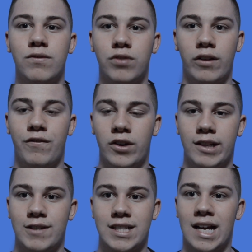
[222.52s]
him from the
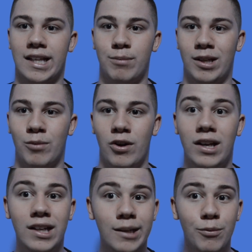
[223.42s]
first Fantastic Beasts movie,
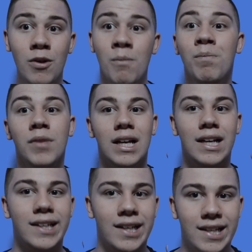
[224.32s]
and in this movie,
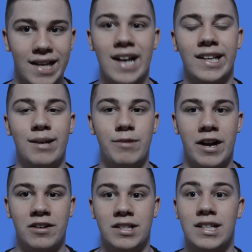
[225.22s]
he's the exact same
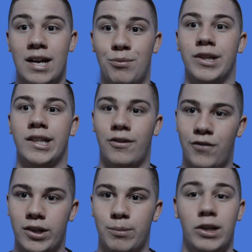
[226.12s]
character that he was in the
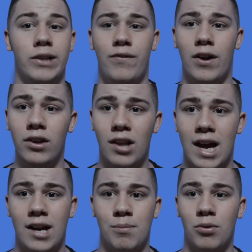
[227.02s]
first movie. He's very
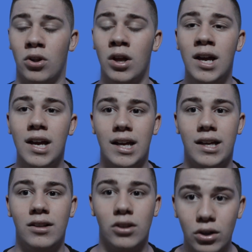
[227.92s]
likable,
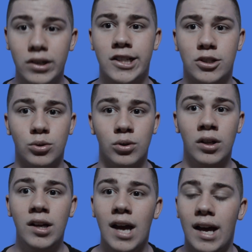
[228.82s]
he looks
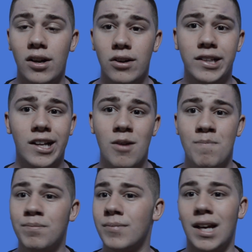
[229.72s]
cool, and also,
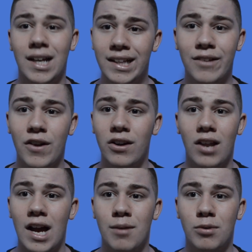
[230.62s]
he's a very
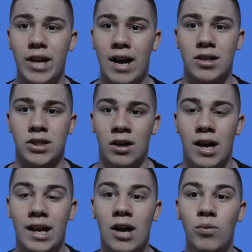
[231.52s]
likable character,
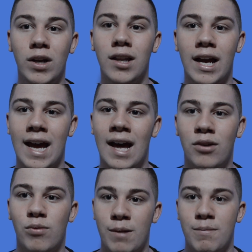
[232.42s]
and I really like
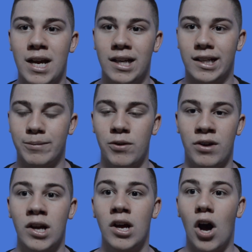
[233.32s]
Eddie Redmayne in this
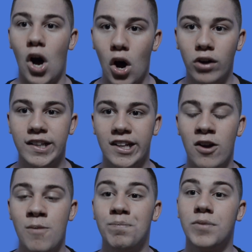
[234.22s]
movie. Also,